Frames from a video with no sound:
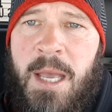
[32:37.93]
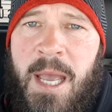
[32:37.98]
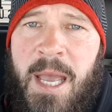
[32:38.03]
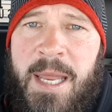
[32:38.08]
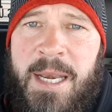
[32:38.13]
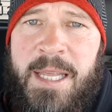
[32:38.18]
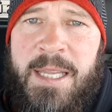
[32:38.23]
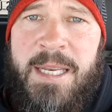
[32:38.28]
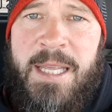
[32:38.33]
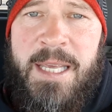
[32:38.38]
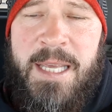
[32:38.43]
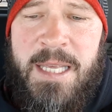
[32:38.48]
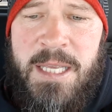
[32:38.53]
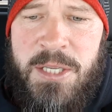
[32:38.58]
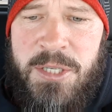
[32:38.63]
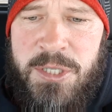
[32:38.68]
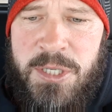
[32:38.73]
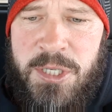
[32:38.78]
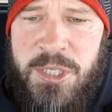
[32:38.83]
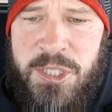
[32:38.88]
And in
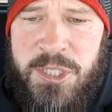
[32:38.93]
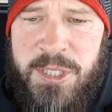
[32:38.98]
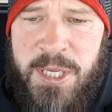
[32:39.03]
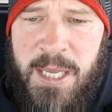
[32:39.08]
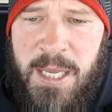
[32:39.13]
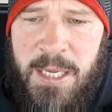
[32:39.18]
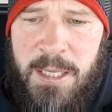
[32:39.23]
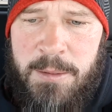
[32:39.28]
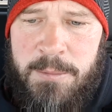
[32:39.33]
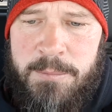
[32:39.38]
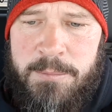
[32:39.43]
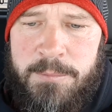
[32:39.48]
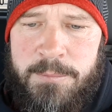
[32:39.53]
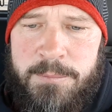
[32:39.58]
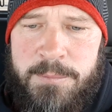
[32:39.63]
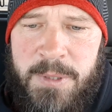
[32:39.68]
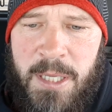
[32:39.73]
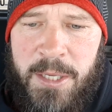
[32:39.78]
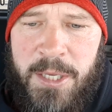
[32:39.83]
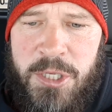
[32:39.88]
his estate
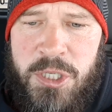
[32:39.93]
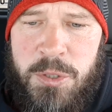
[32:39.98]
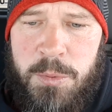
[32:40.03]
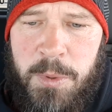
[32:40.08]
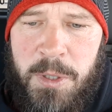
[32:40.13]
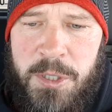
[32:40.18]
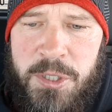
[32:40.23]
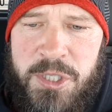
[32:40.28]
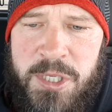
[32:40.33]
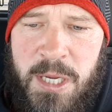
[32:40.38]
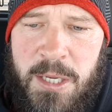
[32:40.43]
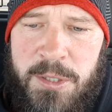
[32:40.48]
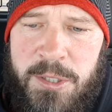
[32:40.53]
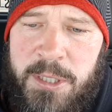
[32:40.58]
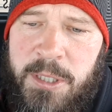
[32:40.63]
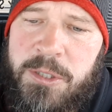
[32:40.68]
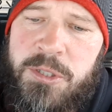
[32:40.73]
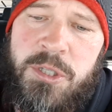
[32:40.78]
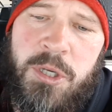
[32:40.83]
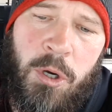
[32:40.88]
now this is where it sounds
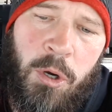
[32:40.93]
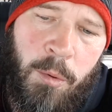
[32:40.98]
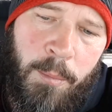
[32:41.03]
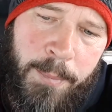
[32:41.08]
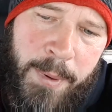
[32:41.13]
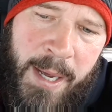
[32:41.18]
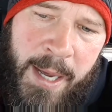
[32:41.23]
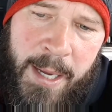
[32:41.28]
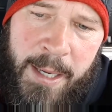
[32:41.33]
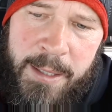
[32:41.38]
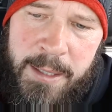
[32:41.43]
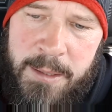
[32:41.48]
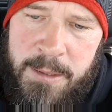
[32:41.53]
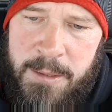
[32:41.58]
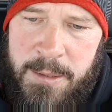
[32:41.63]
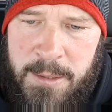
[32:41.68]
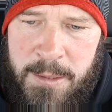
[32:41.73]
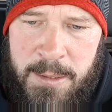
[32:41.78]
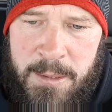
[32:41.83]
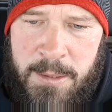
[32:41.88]
like it's going back.
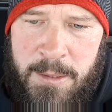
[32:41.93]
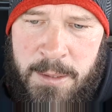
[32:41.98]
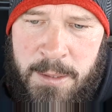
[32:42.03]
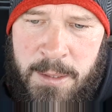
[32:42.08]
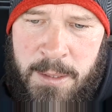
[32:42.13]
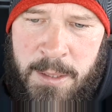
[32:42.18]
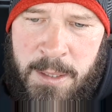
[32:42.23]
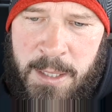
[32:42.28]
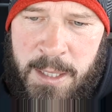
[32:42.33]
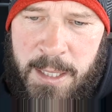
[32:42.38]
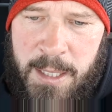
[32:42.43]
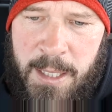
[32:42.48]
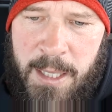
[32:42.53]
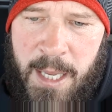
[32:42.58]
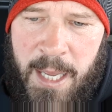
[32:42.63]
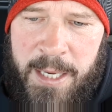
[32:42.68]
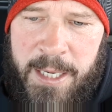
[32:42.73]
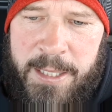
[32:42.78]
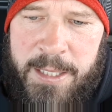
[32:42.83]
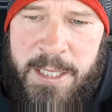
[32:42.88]

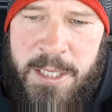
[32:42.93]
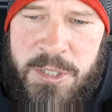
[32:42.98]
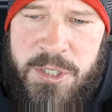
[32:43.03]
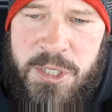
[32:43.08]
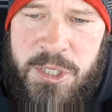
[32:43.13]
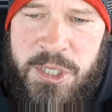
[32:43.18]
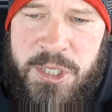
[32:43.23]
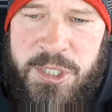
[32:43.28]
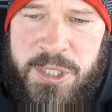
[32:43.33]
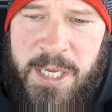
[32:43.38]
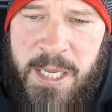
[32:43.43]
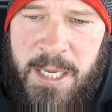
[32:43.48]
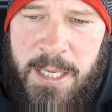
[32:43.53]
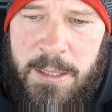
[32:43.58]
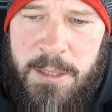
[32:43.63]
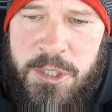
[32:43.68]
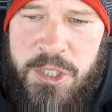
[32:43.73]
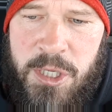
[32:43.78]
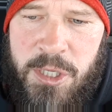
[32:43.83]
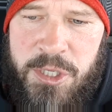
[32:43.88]
And in his
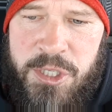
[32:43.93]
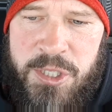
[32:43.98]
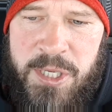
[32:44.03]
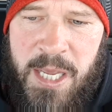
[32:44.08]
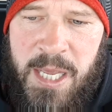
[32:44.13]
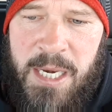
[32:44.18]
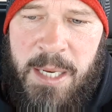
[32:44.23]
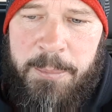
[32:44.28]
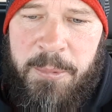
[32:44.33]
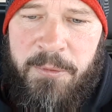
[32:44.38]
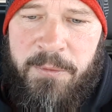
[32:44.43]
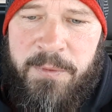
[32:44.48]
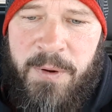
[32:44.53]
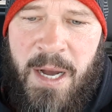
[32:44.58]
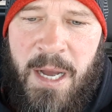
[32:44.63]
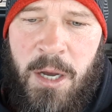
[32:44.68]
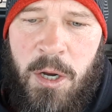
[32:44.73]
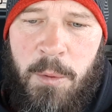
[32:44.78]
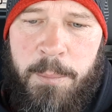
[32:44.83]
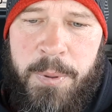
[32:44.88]
estate shall stand up a
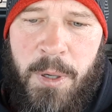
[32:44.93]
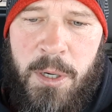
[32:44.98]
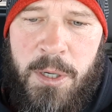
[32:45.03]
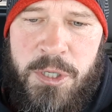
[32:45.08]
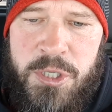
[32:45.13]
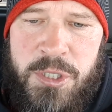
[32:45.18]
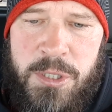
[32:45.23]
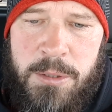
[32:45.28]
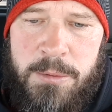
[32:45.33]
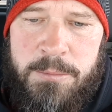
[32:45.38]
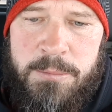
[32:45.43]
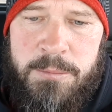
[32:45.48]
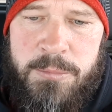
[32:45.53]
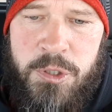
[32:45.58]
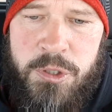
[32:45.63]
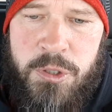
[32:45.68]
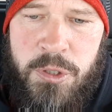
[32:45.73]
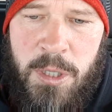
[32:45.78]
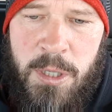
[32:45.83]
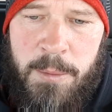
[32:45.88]
vile person,
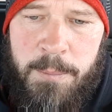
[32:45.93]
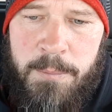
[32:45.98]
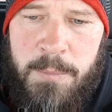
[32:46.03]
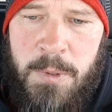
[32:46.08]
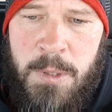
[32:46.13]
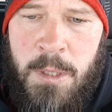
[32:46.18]
Trump,